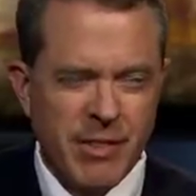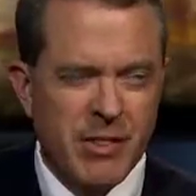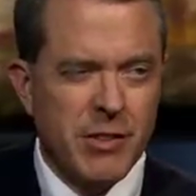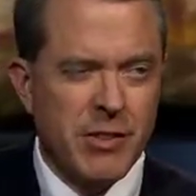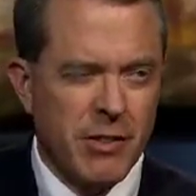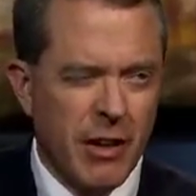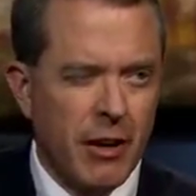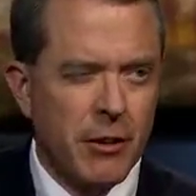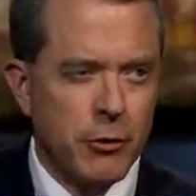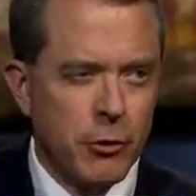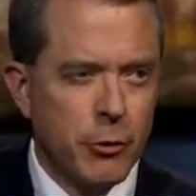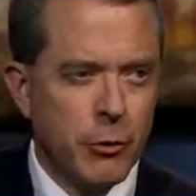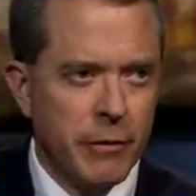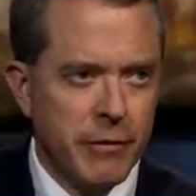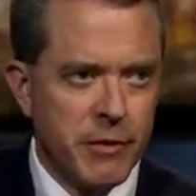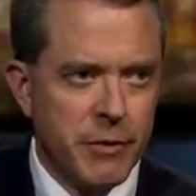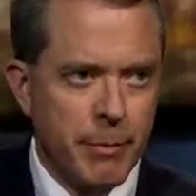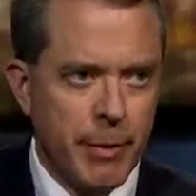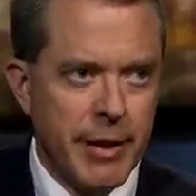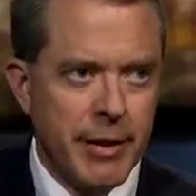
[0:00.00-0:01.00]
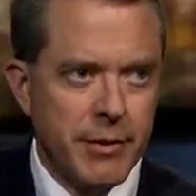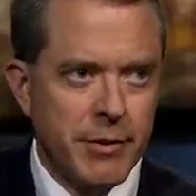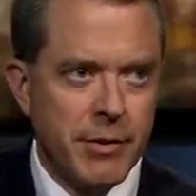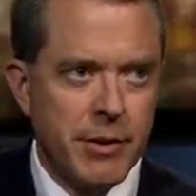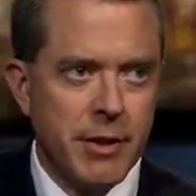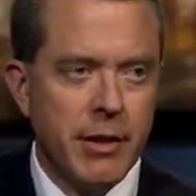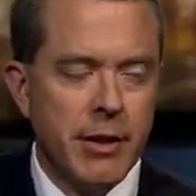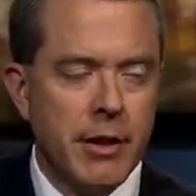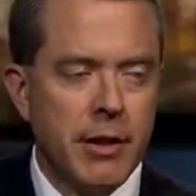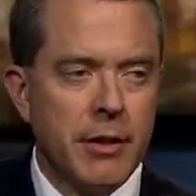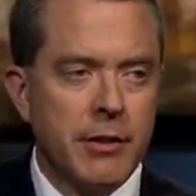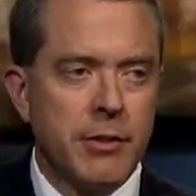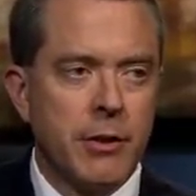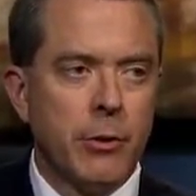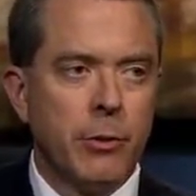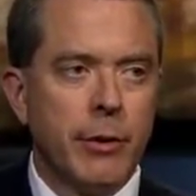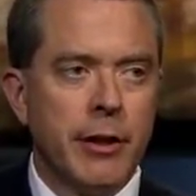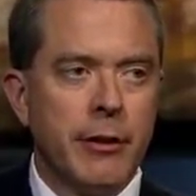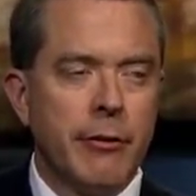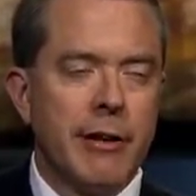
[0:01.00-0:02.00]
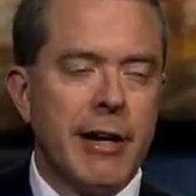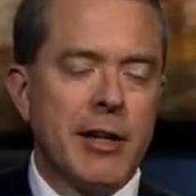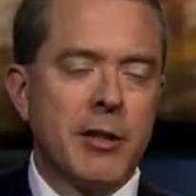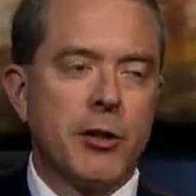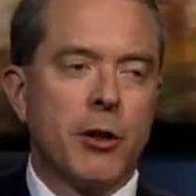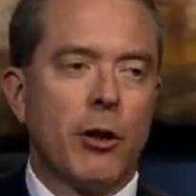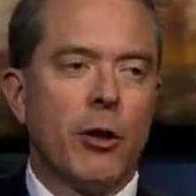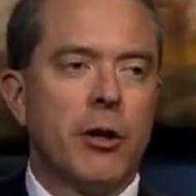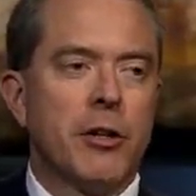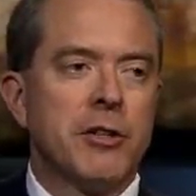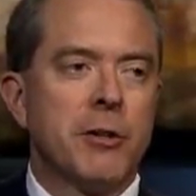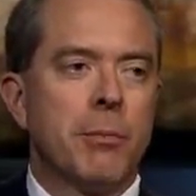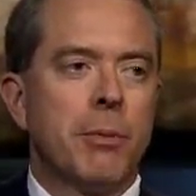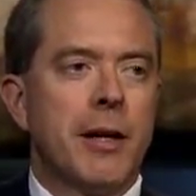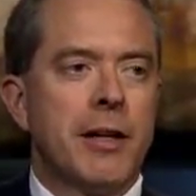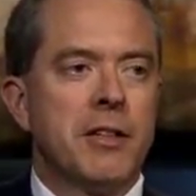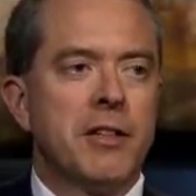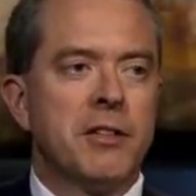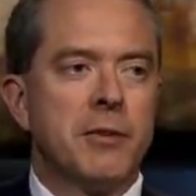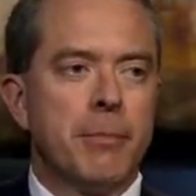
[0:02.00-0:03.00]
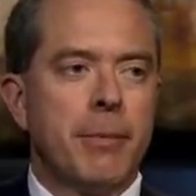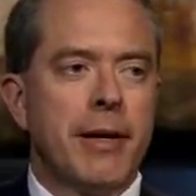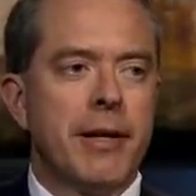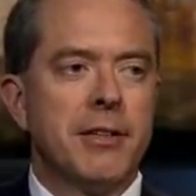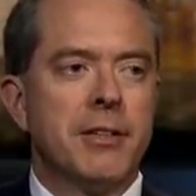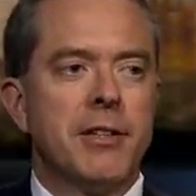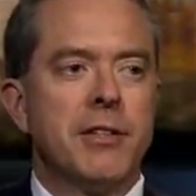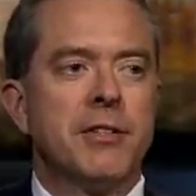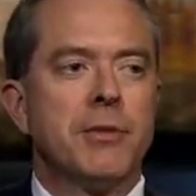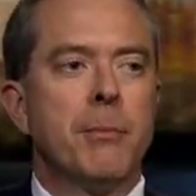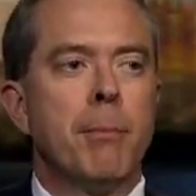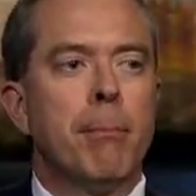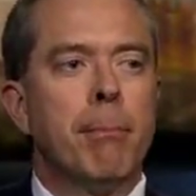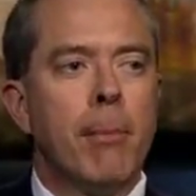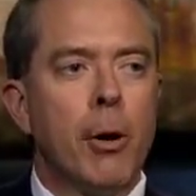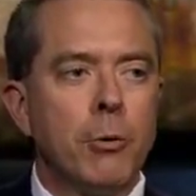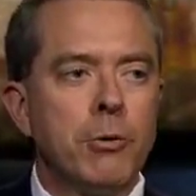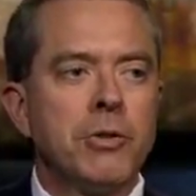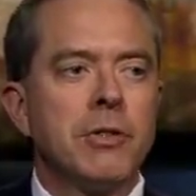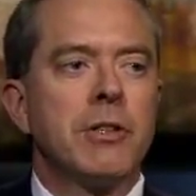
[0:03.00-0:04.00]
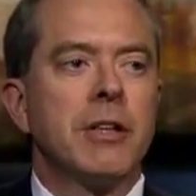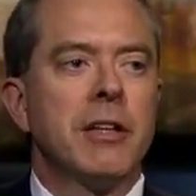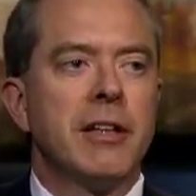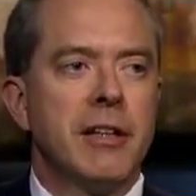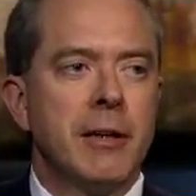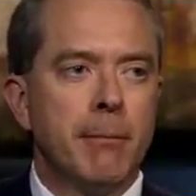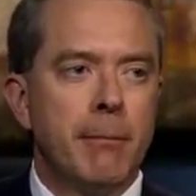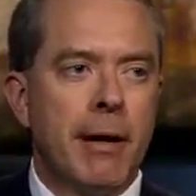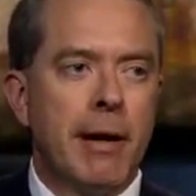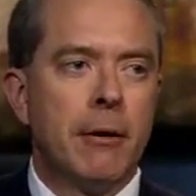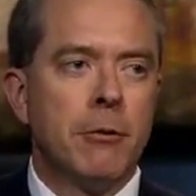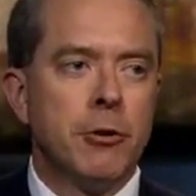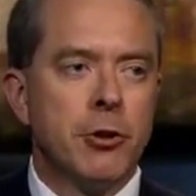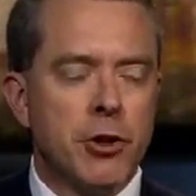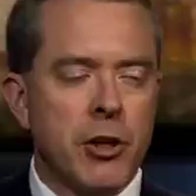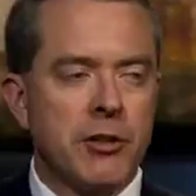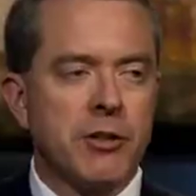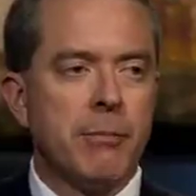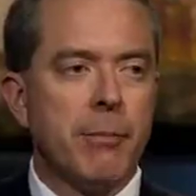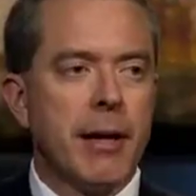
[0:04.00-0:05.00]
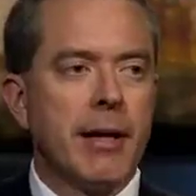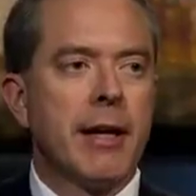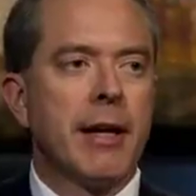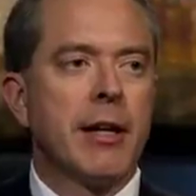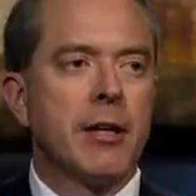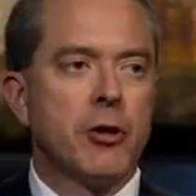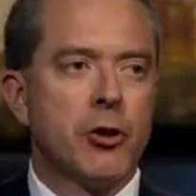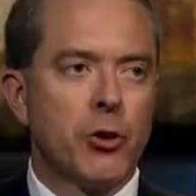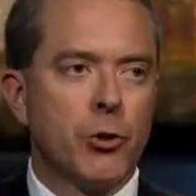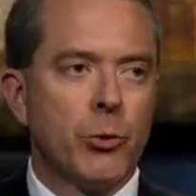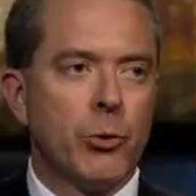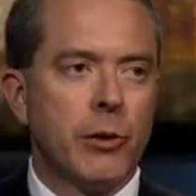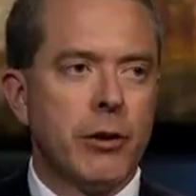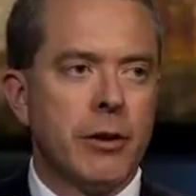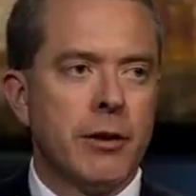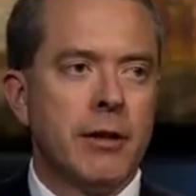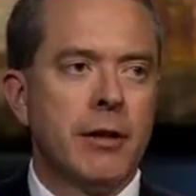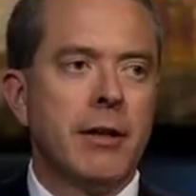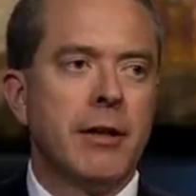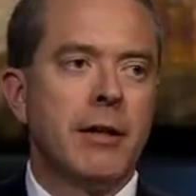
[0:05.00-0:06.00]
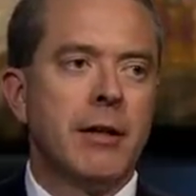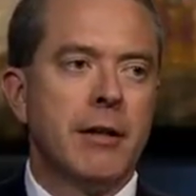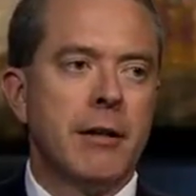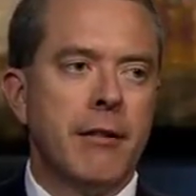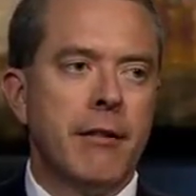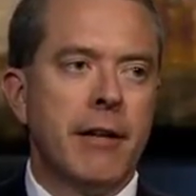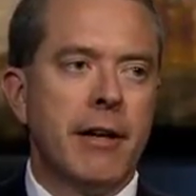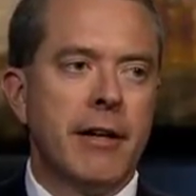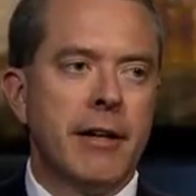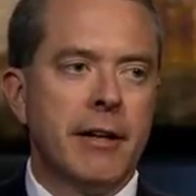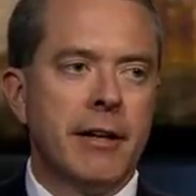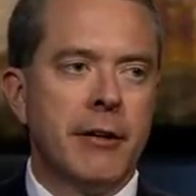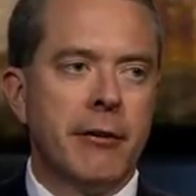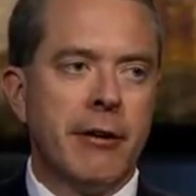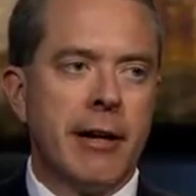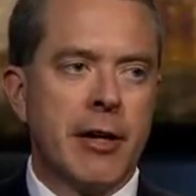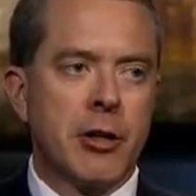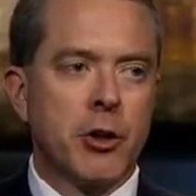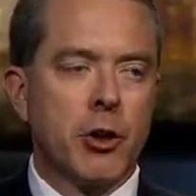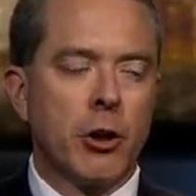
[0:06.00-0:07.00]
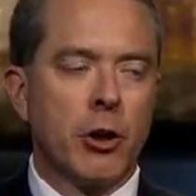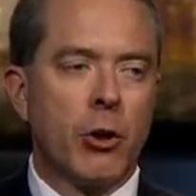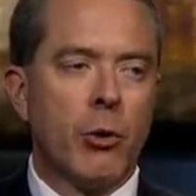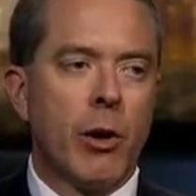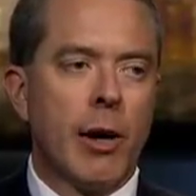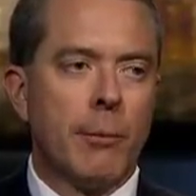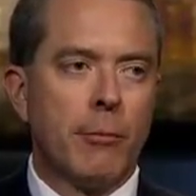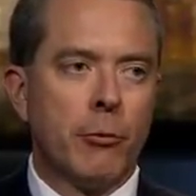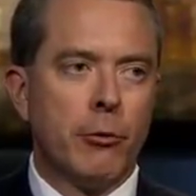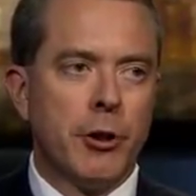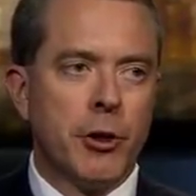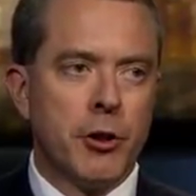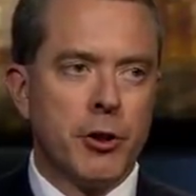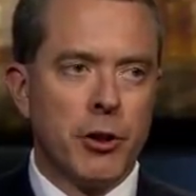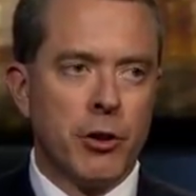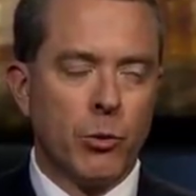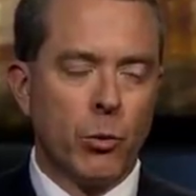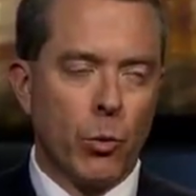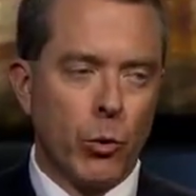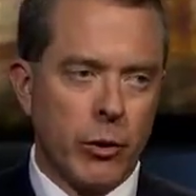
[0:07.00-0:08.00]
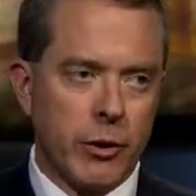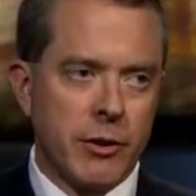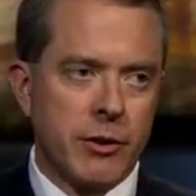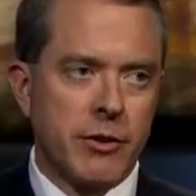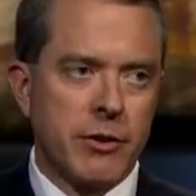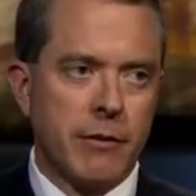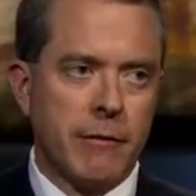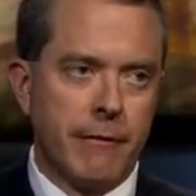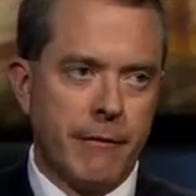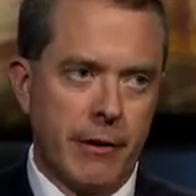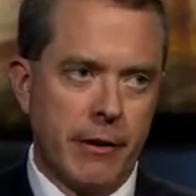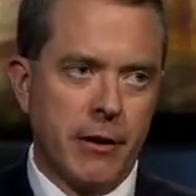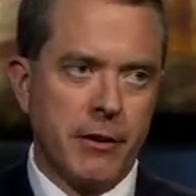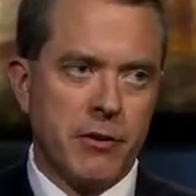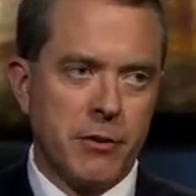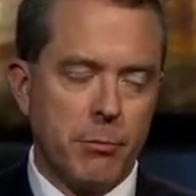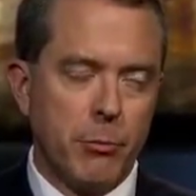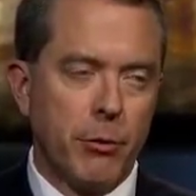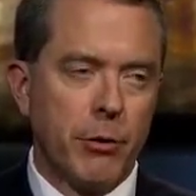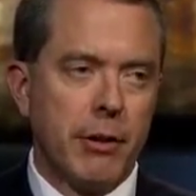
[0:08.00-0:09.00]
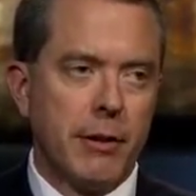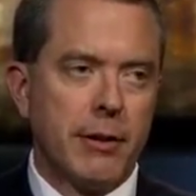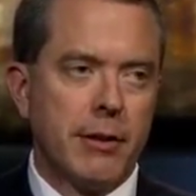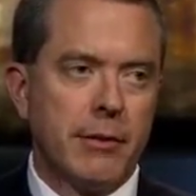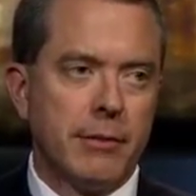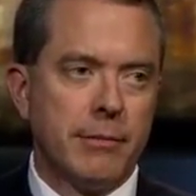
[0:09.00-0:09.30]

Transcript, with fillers: It's not true of space. So international law is applied to space is mostly about just making sure that international cooperation works fairly smoothly.